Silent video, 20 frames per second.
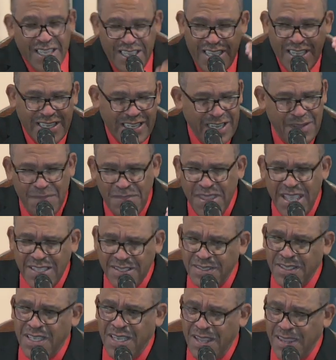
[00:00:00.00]
Here come
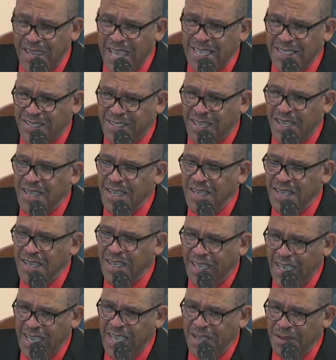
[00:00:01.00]
Nebuchadnezzar
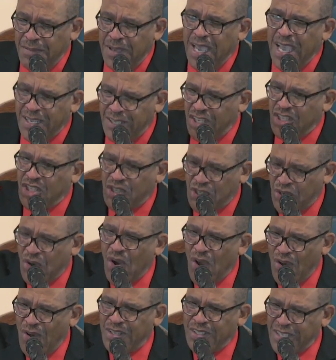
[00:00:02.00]
came and
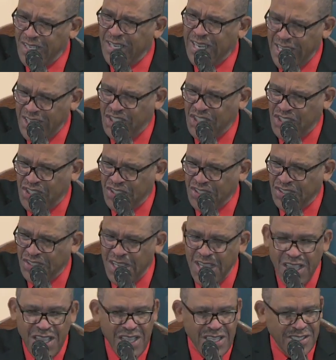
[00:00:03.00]
destroyed the nation.
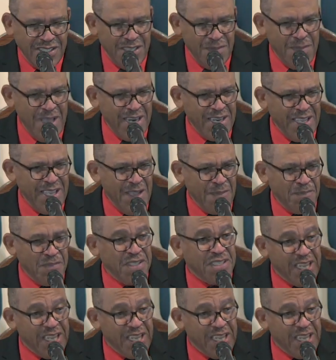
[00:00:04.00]
Somebody help me.